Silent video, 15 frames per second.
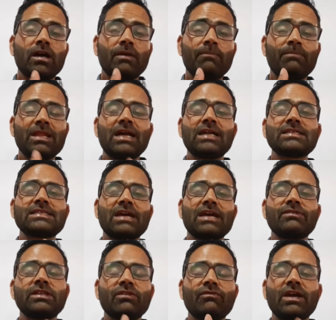plants
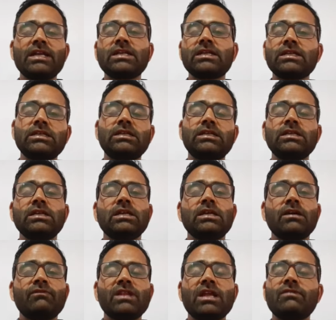having the white colored
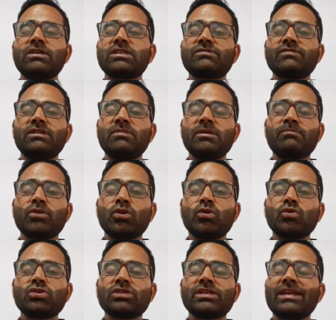flowers will be
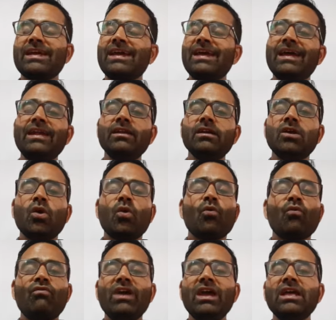produced. And
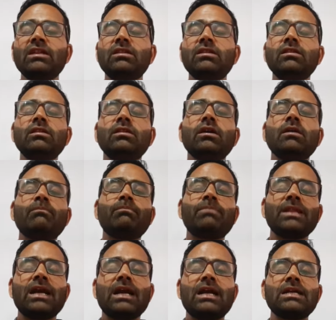when the
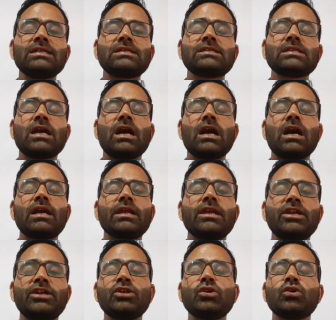plants are
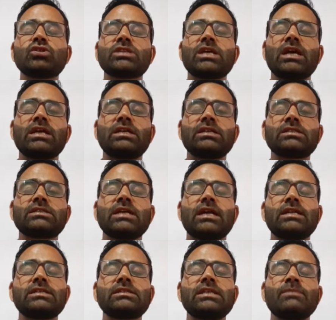heterozygous,
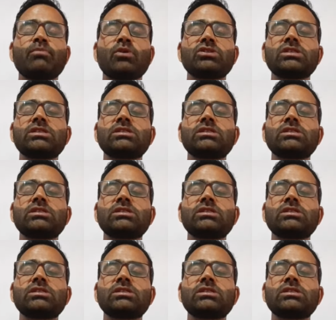that is they possess